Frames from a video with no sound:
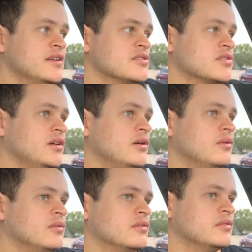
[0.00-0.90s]

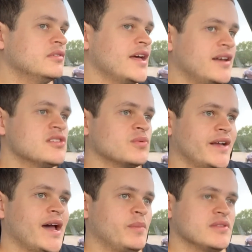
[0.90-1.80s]
so that is what
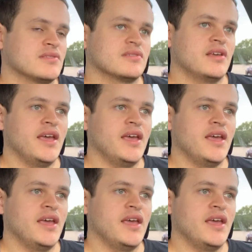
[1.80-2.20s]
happens.